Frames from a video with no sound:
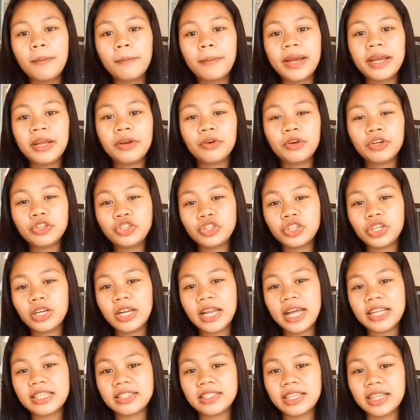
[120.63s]
by Roger
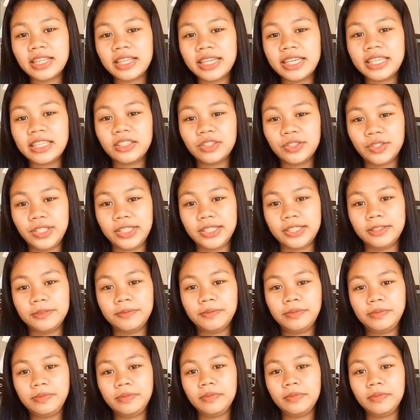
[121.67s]
Lancelyn Green.